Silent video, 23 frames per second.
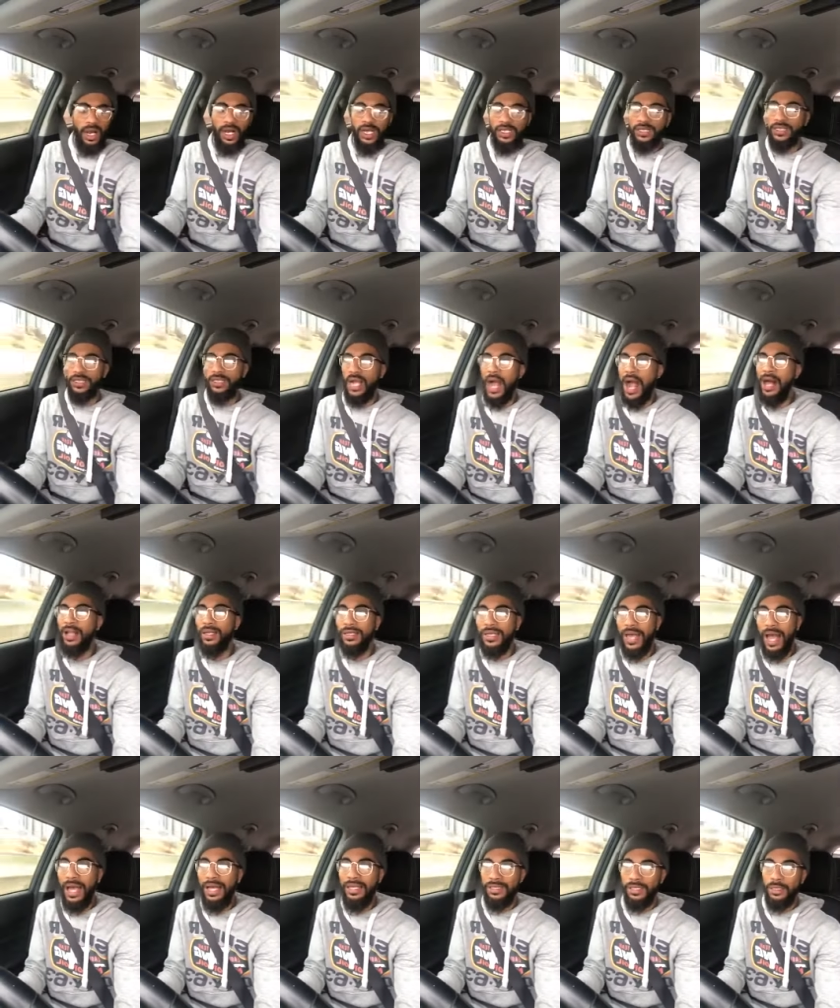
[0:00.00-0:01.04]
Us
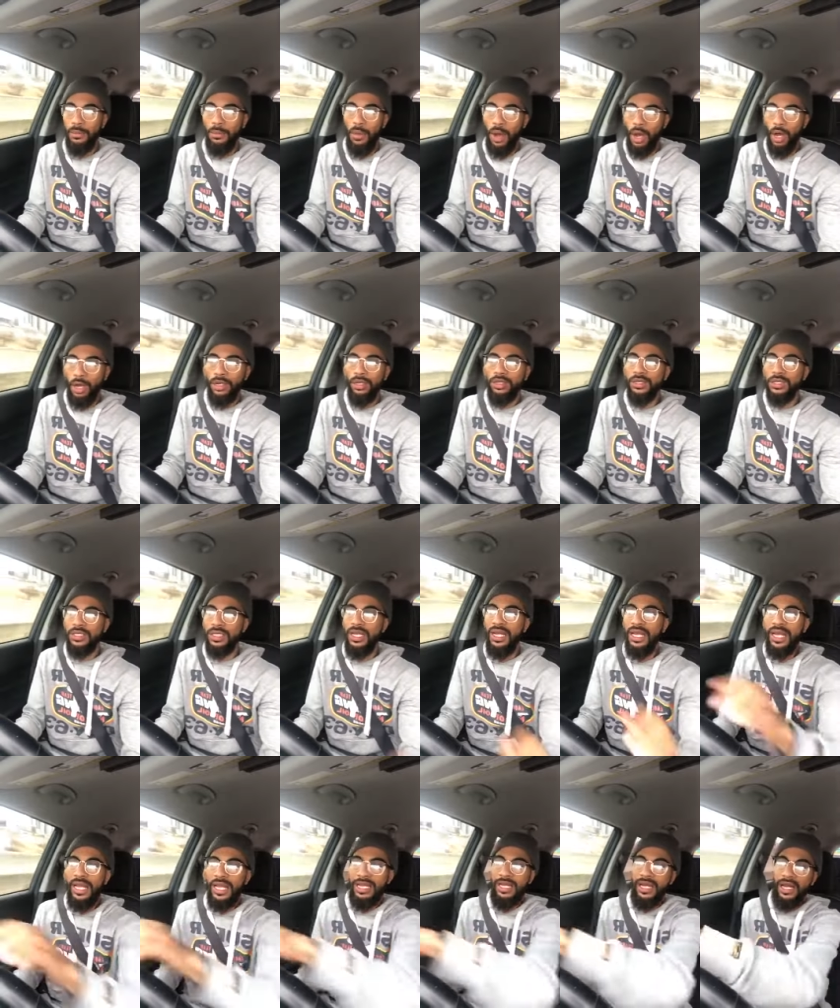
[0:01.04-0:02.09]
colonizing Mars
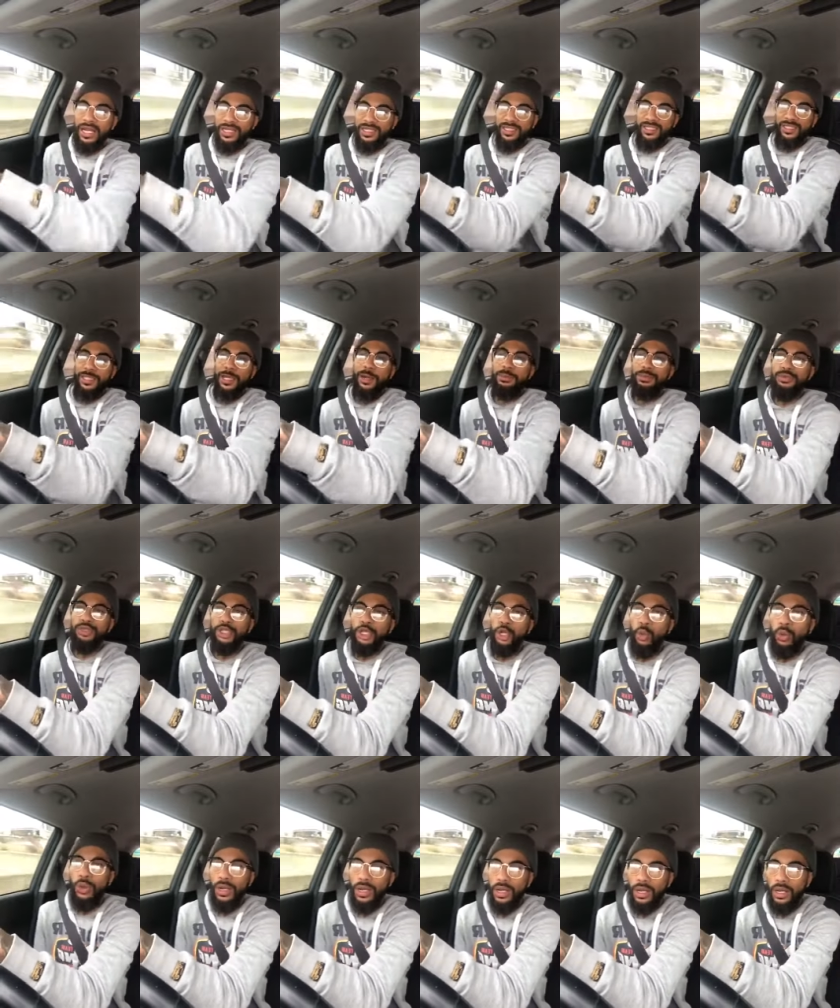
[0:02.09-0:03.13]
and us
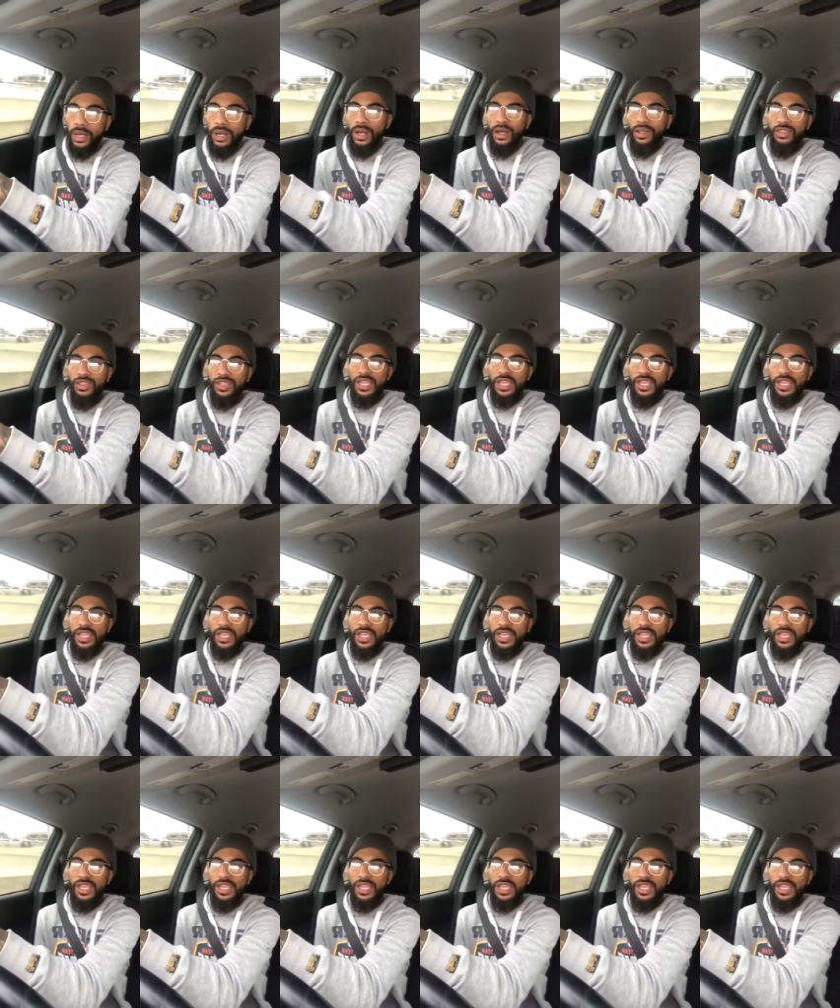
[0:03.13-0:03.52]
subduing